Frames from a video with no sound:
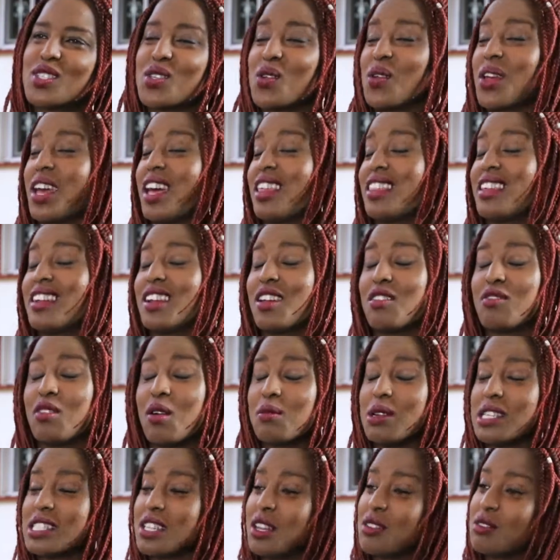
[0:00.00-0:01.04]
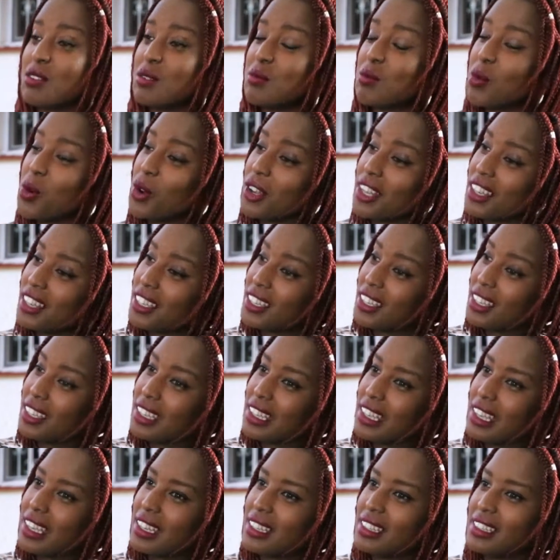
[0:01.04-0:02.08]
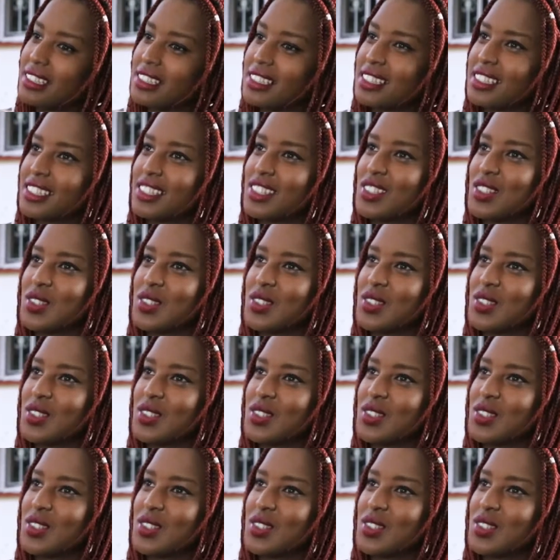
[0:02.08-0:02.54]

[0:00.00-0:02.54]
Then I found myself in modeling and,